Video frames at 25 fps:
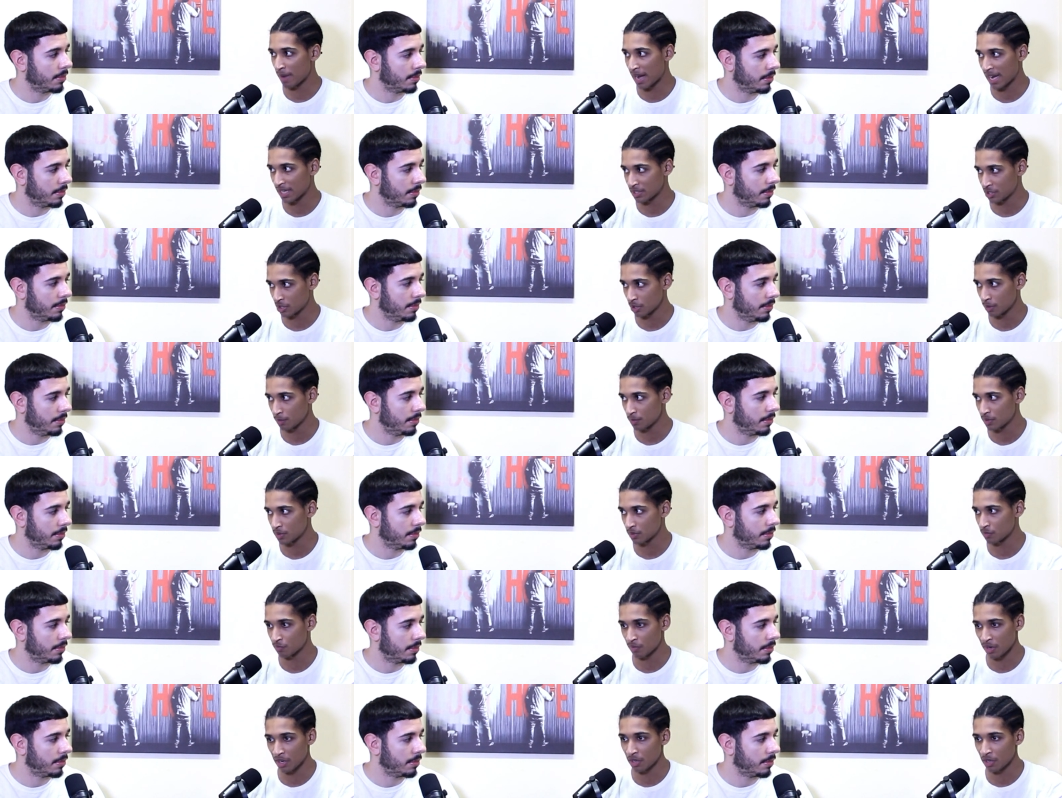
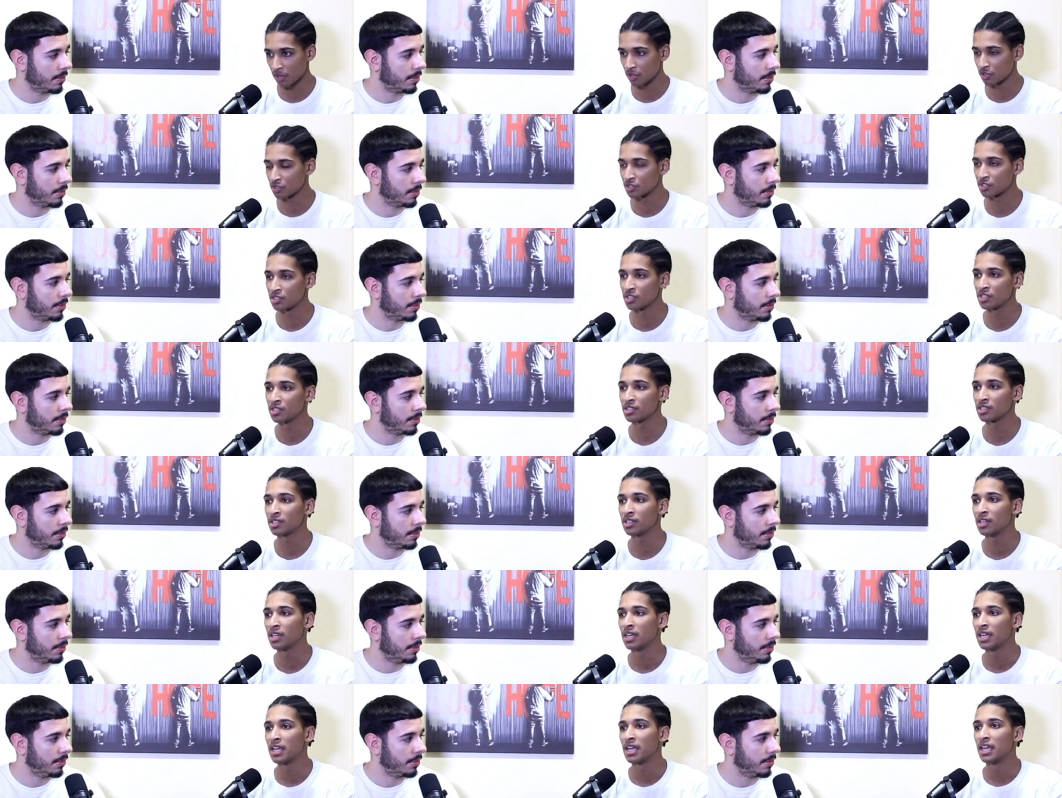Speaker 1: matchups, regular
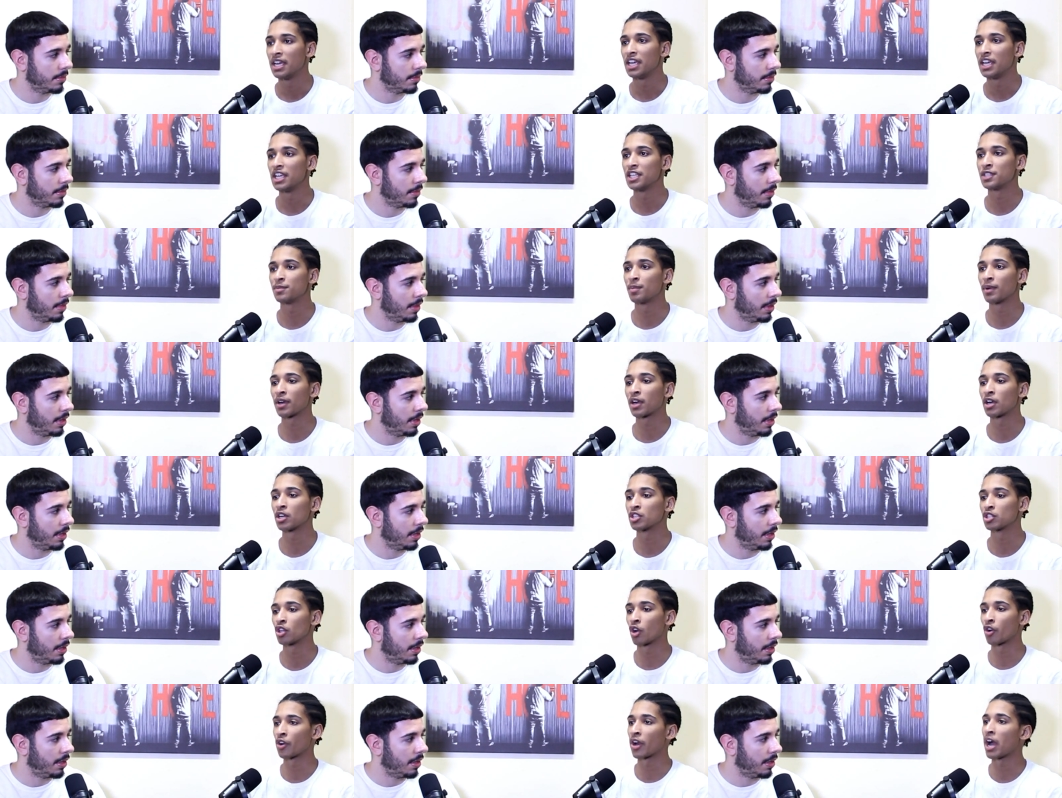season, mm-hmm. is
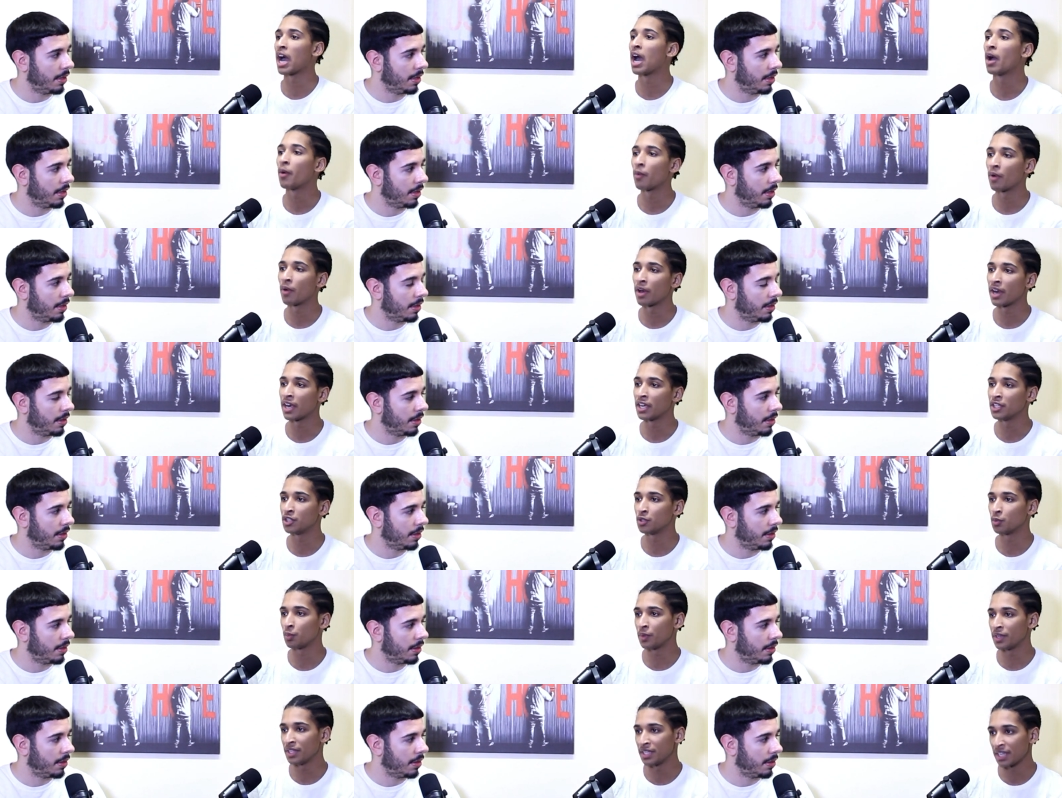because on our
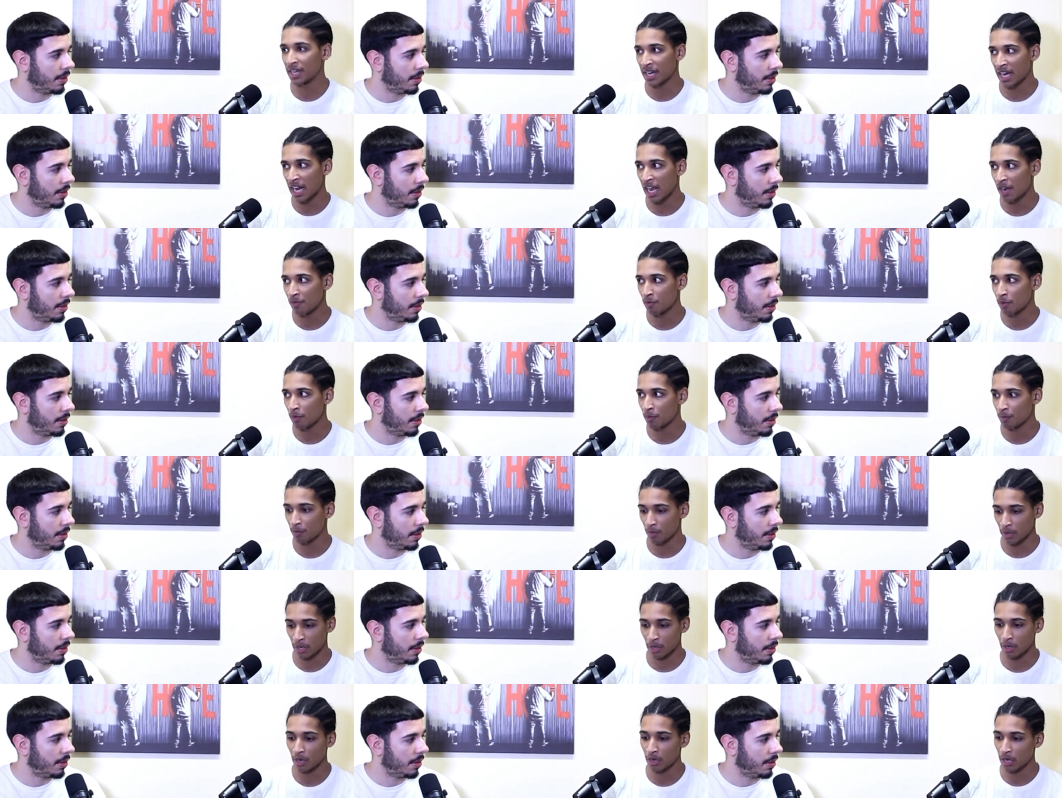end we didn't have a,
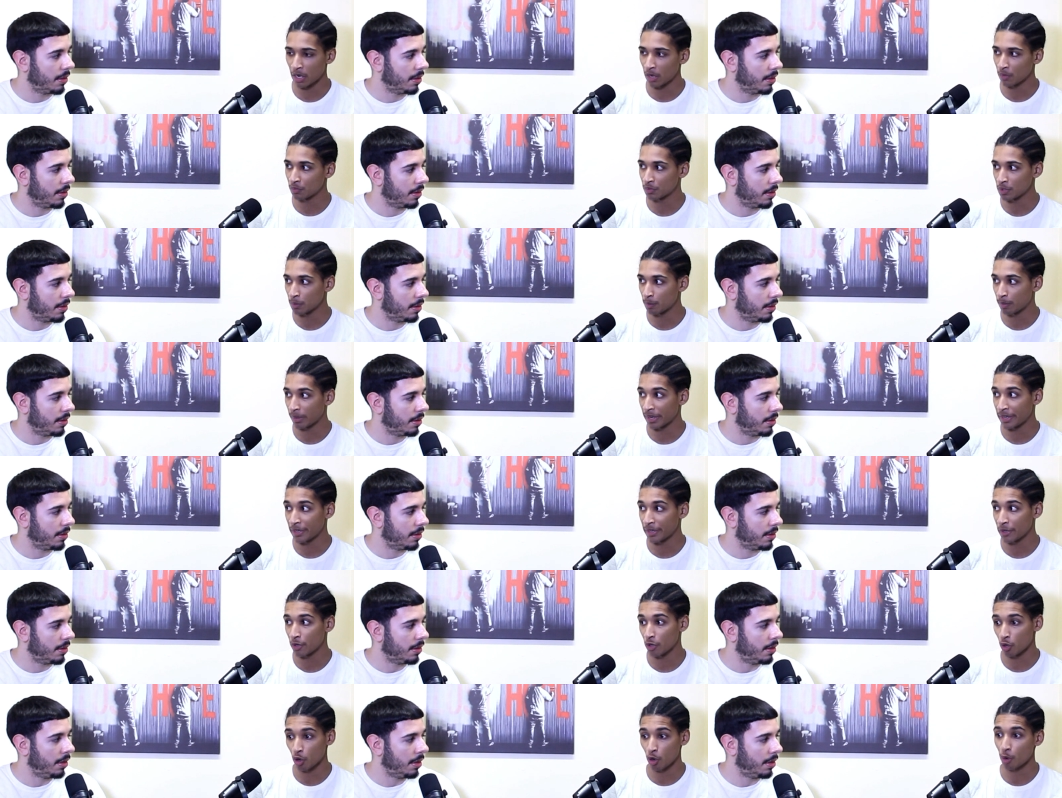a healthy
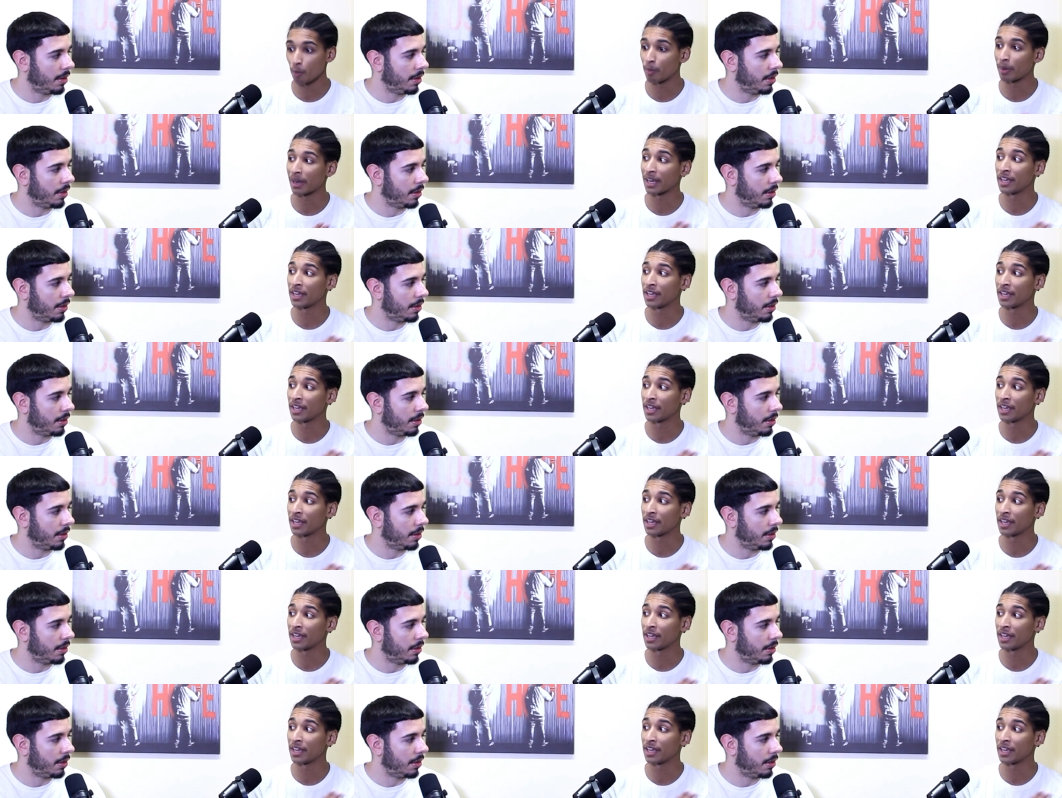player or uh-huh.